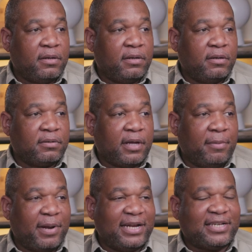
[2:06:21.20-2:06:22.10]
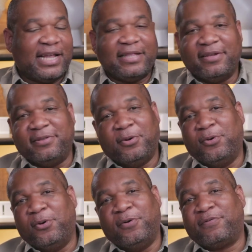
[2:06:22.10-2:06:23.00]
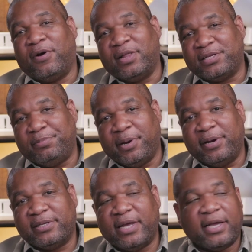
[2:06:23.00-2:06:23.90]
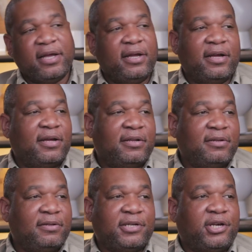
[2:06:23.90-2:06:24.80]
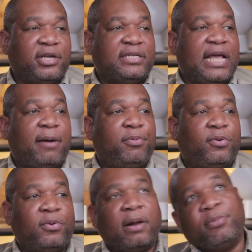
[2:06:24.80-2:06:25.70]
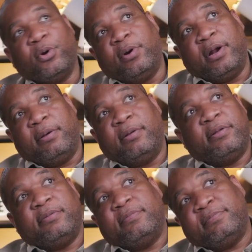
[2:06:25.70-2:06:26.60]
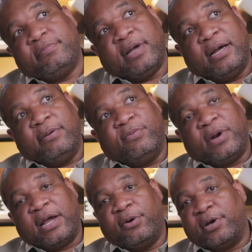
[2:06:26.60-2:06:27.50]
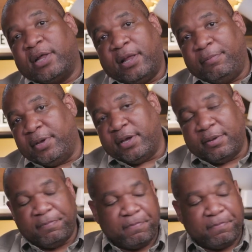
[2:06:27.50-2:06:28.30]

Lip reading: Okay. But I just like the whole overall experience. Like, a good example, when I'm going, when I go to Colombia